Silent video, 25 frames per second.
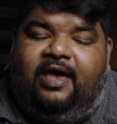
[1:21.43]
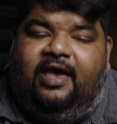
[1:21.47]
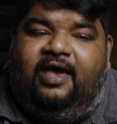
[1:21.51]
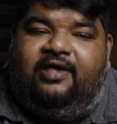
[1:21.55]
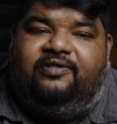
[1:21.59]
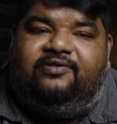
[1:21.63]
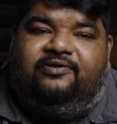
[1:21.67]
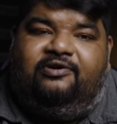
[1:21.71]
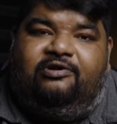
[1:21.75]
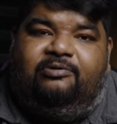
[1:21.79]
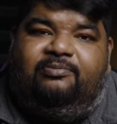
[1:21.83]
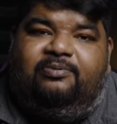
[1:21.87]

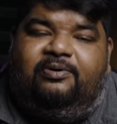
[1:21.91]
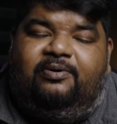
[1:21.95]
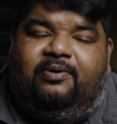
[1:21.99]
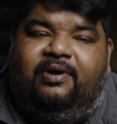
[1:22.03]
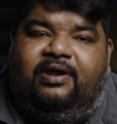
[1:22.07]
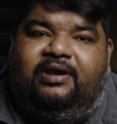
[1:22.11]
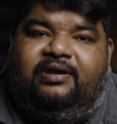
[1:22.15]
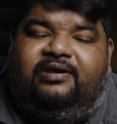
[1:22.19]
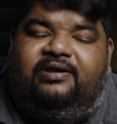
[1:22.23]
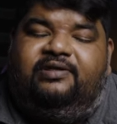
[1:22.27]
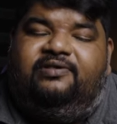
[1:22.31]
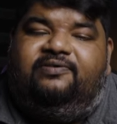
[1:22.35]
ASRock
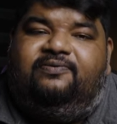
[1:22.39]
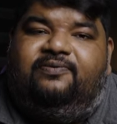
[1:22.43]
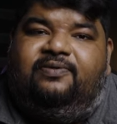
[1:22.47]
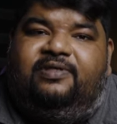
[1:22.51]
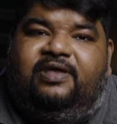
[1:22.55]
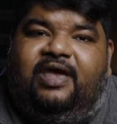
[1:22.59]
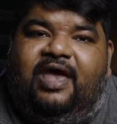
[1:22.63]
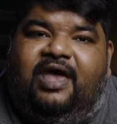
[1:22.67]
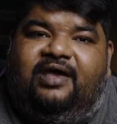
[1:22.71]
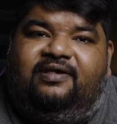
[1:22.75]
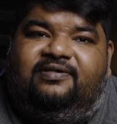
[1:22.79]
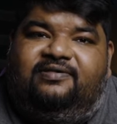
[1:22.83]
provided us with
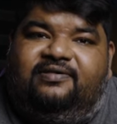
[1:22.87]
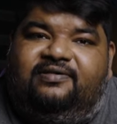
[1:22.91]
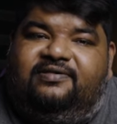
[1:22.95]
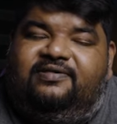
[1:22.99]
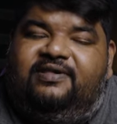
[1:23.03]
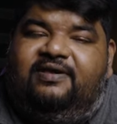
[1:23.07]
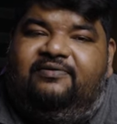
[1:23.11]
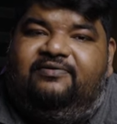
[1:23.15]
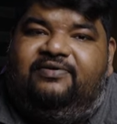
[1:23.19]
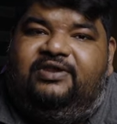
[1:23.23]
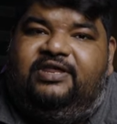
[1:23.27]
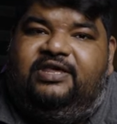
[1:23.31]
the
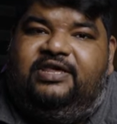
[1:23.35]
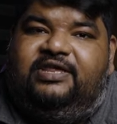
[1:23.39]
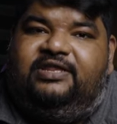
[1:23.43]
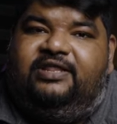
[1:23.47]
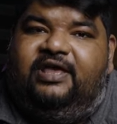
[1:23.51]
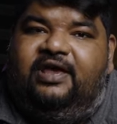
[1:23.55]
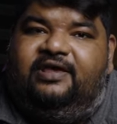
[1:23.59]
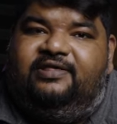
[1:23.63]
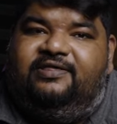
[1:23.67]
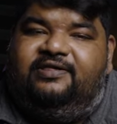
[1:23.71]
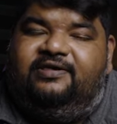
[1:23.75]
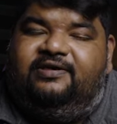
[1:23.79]
X670E
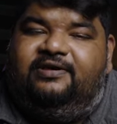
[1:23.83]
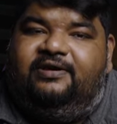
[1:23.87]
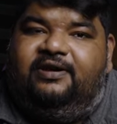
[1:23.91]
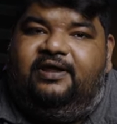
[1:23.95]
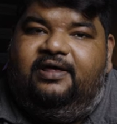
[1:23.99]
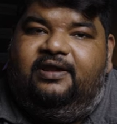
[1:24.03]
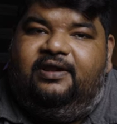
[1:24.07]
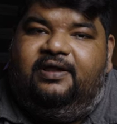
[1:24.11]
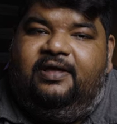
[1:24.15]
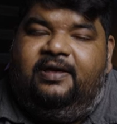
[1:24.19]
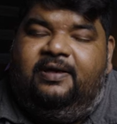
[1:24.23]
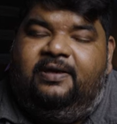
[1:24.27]
Taichi
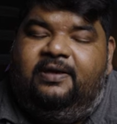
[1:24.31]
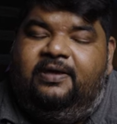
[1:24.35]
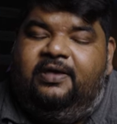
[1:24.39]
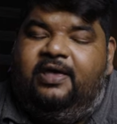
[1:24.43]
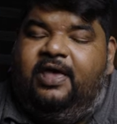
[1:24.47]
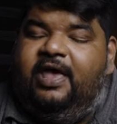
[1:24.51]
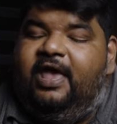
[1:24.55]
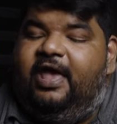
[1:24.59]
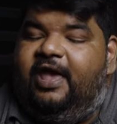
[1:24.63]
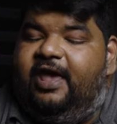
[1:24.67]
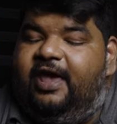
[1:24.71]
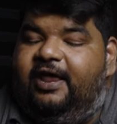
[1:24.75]
Carrara,
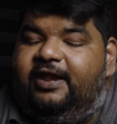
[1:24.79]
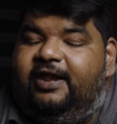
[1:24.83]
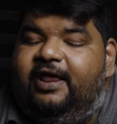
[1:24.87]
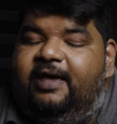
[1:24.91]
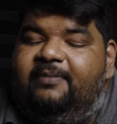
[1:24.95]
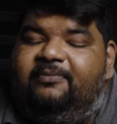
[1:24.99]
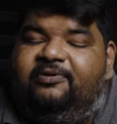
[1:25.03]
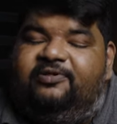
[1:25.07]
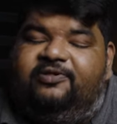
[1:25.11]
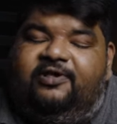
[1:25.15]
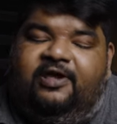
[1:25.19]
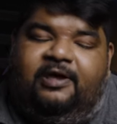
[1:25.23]
and
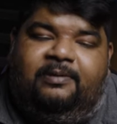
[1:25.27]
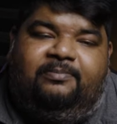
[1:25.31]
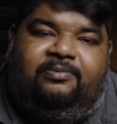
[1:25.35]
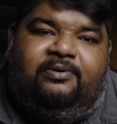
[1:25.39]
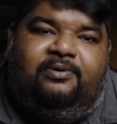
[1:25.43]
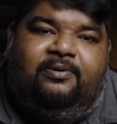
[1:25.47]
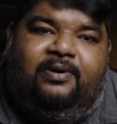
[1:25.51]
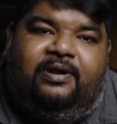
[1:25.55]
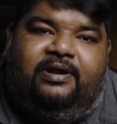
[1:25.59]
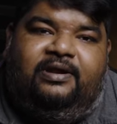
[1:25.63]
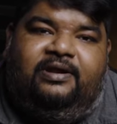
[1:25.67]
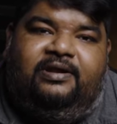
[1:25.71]
MSI
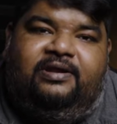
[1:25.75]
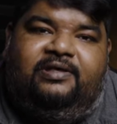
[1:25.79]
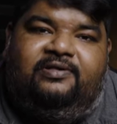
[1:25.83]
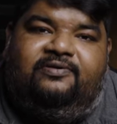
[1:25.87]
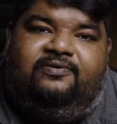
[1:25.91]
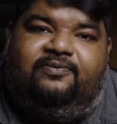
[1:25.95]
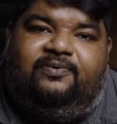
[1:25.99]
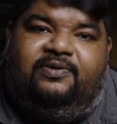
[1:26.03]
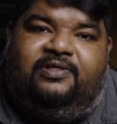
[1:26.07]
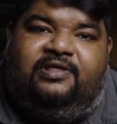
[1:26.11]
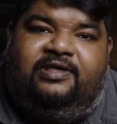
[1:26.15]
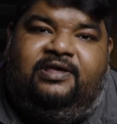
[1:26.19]
provided
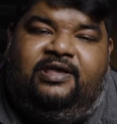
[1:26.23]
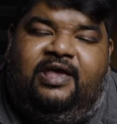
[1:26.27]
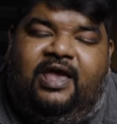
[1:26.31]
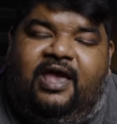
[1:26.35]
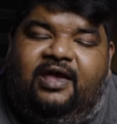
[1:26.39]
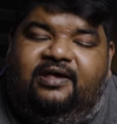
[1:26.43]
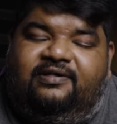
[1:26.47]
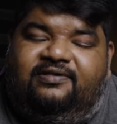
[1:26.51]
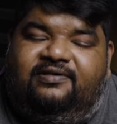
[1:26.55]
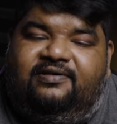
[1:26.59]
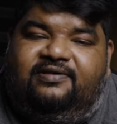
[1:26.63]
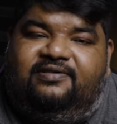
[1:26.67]
us with the
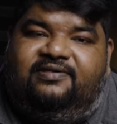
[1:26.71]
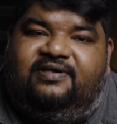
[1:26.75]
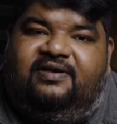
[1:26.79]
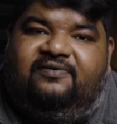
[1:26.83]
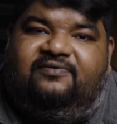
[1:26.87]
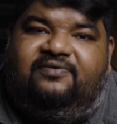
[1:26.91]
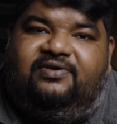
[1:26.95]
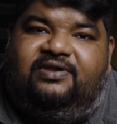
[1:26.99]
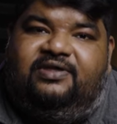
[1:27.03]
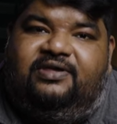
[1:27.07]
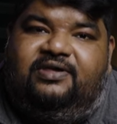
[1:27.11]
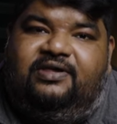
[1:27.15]

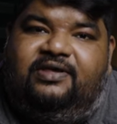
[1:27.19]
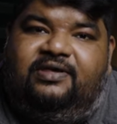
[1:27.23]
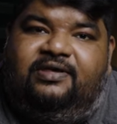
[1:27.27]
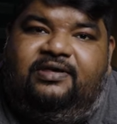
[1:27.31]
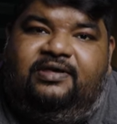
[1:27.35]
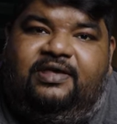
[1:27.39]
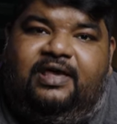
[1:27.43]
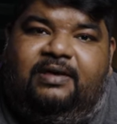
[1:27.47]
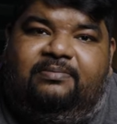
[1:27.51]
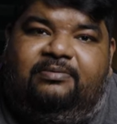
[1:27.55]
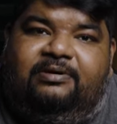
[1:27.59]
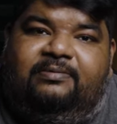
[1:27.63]
X670E
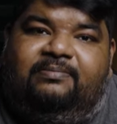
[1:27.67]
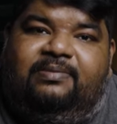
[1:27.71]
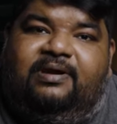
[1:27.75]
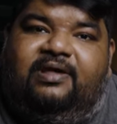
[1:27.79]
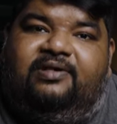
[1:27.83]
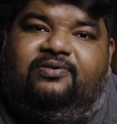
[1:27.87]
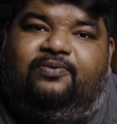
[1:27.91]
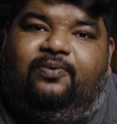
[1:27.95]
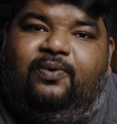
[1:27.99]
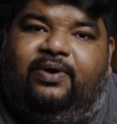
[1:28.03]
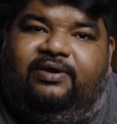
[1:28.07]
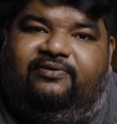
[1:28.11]
Gaming
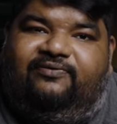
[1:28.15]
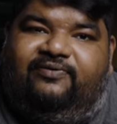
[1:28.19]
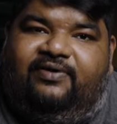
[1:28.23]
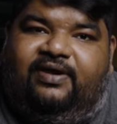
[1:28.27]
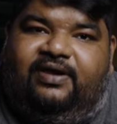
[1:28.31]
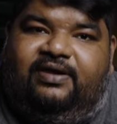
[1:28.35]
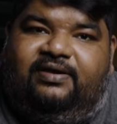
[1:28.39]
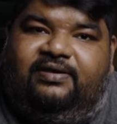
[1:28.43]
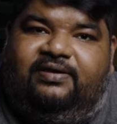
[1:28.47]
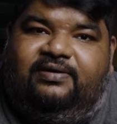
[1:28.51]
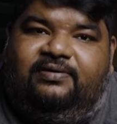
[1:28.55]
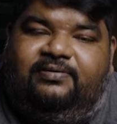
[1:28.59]
Plus
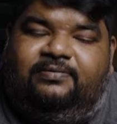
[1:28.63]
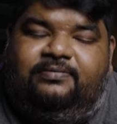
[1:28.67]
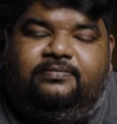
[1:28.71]
Wifi.